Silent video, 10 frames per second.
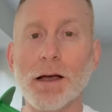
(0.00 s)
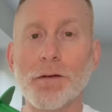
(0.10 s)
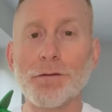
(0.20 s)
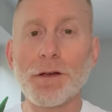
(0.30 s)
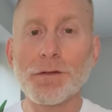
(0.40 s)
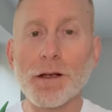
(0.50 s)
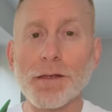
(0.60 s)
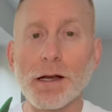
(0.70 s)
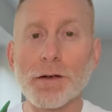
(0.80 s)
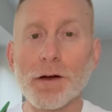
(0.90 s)
50th
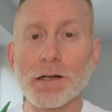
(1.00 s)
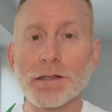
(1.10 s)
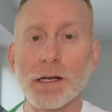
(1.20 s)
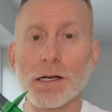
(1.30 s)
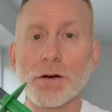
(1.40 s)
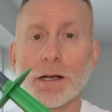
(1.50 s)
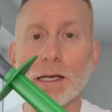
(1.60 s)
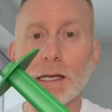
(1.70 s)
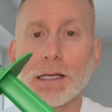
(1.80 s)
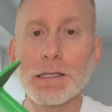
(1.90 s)
anniversary
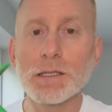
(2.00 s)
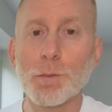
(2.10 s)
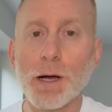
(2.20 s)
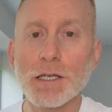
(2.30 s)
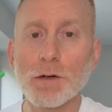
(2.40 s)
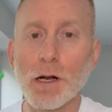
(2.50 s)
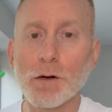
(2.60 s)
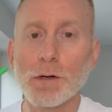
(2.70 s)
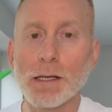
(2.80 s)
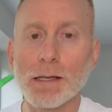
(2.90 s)
green spatula.
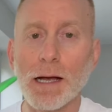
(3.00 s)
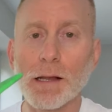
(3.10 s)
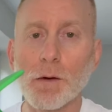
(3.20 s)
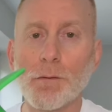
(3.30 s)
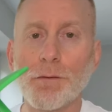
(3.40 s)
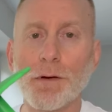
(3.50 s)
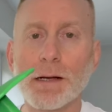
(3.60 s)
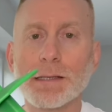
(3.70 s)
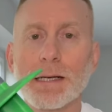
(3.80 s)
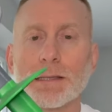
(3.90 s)
Look at that,
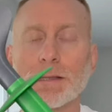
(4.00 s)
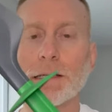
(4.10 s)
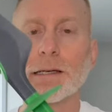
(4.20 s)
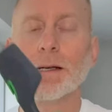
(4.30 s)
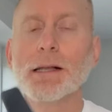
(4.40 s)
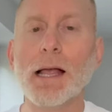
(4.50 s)
fantastic.